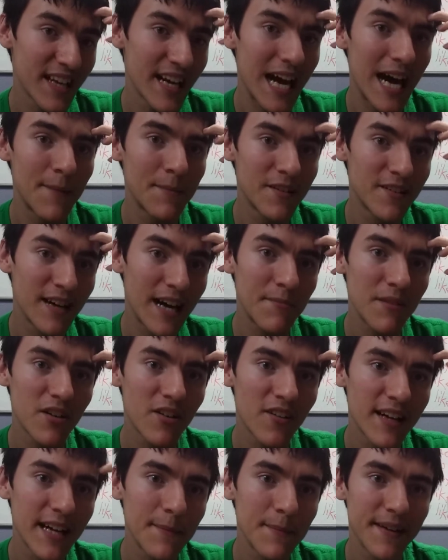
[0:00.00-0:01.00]
I'm gonna
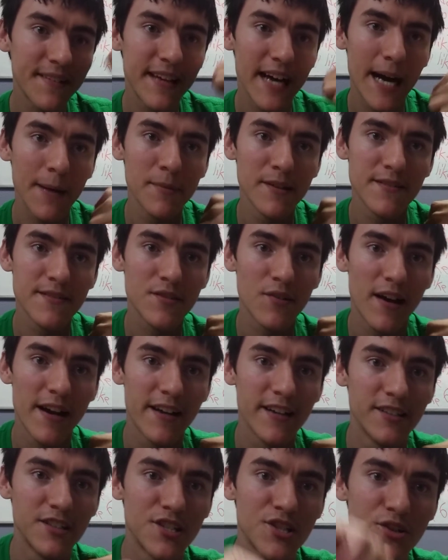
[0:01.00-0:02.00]
go get my tablet so I
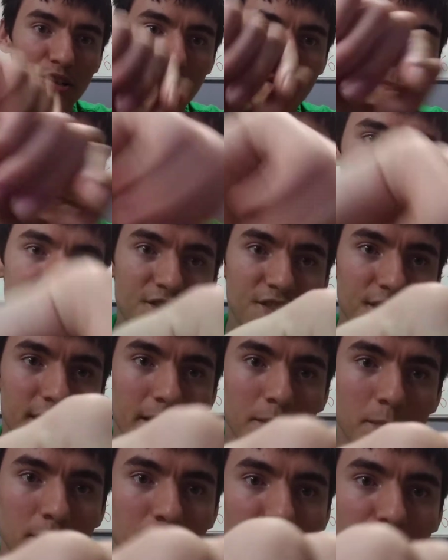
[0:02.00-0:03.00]
can show you the picture
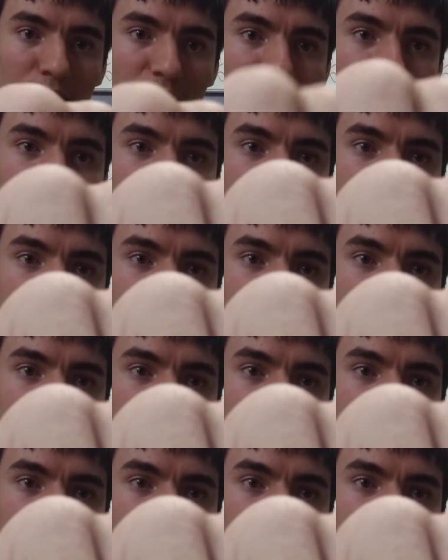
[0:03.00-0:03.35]
that we took.